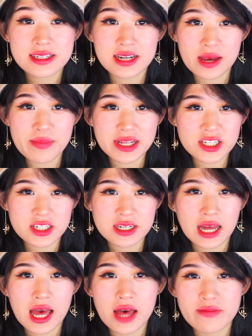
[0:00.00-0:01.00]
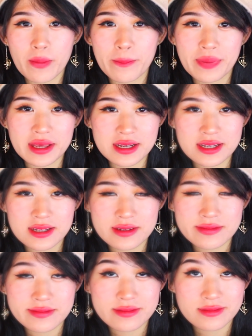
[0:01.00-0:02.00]
did I mention I have a big...
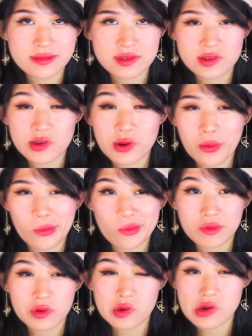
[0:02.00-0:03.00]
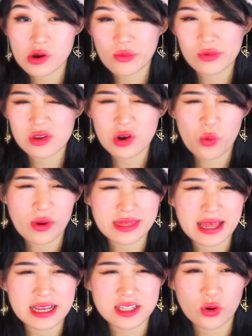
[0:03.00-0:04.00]
You know what
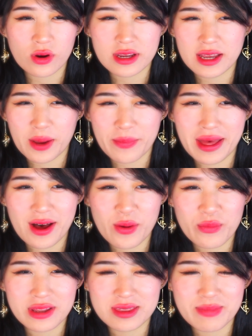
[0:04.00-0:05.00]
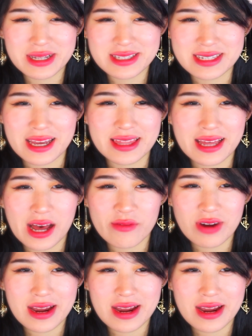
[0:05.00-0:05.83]
they're talking about when men say that,